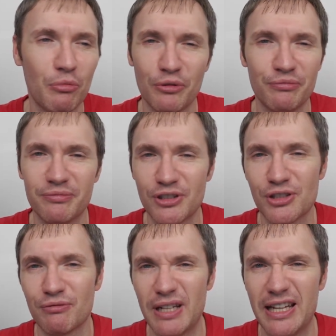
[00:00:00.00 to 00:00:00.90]
but just
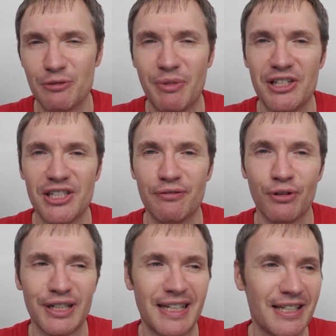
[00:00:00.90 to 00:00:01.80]
expensive
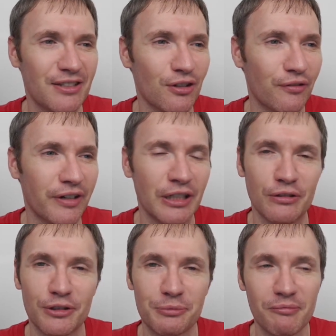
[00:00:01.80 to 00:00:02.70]
what it is. Not very
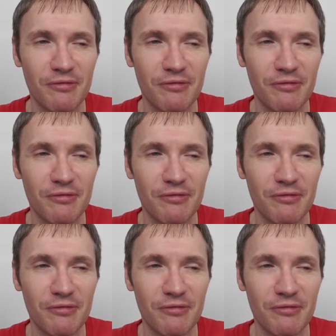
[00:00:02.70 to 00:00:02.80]
good.